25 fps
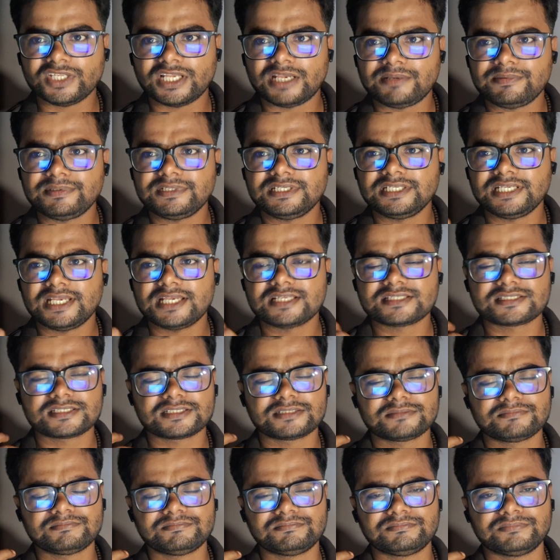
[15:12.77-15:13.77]
I mean, he has
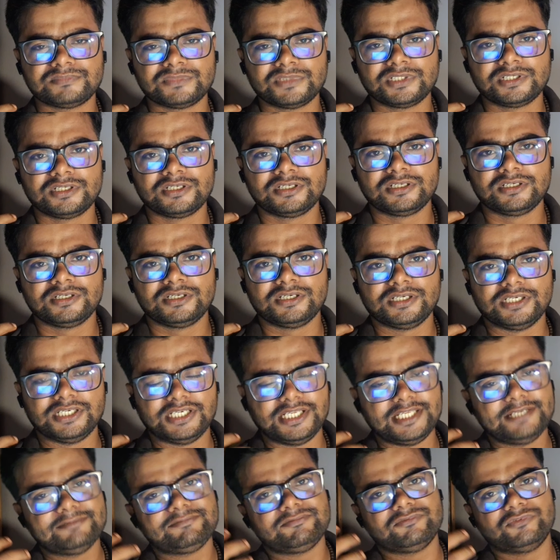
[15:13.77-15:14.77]
a
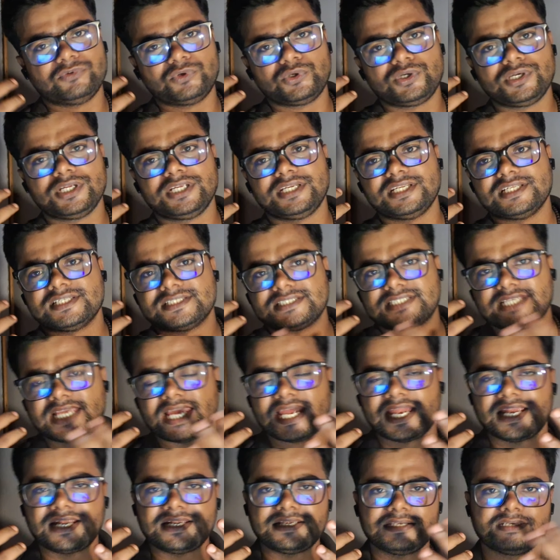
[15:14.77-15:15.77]
deep wound in his
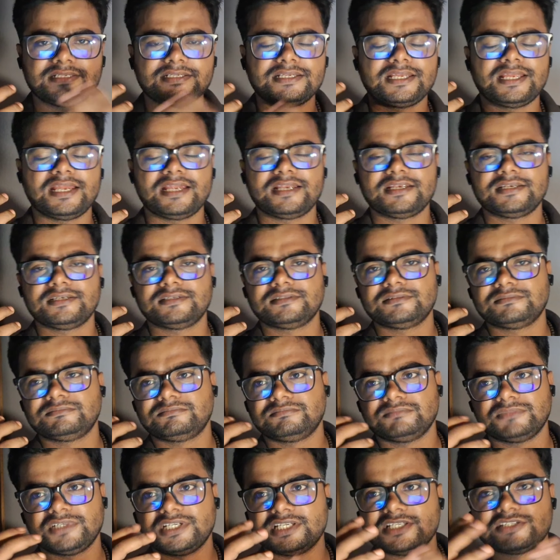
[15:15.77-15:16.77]
hand, and
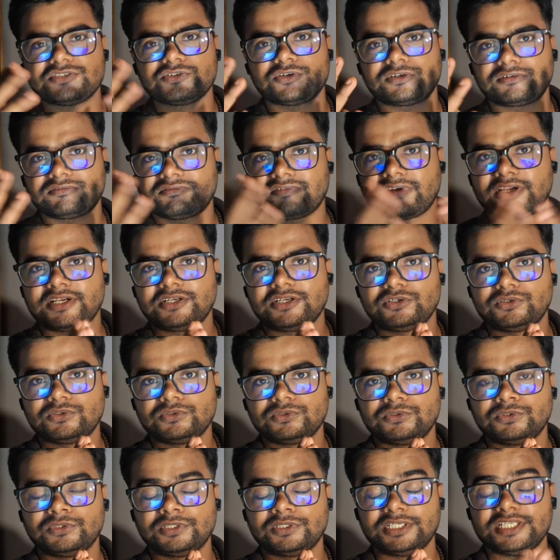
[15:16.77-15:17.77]
he's not
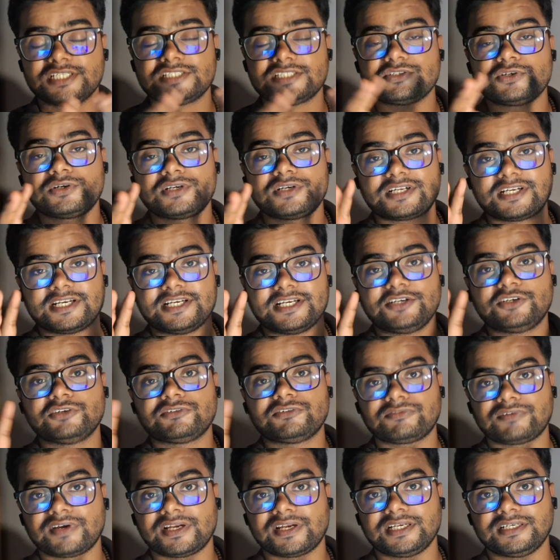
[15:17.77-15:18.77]
ready to
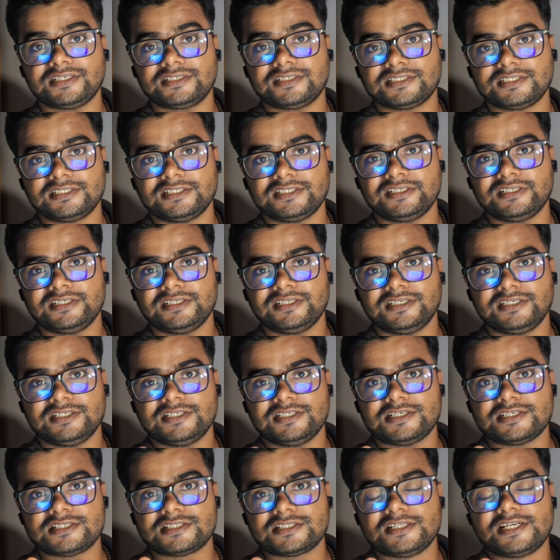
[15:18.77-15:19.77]
fight.
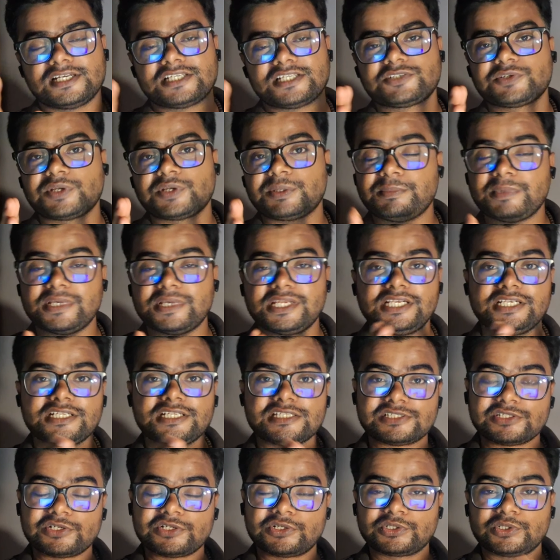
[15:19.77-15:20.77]
That's why Mary
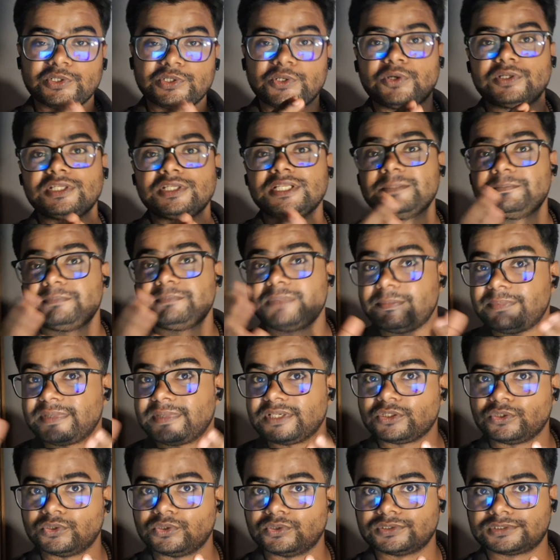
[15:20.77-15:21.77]
does not go, only
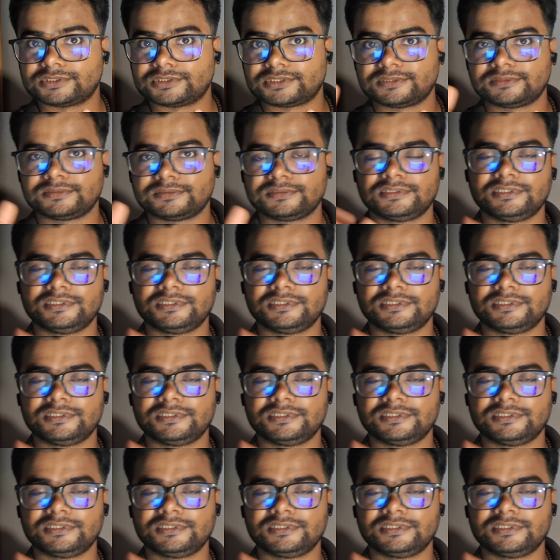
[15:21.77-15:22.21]
Pippin goes.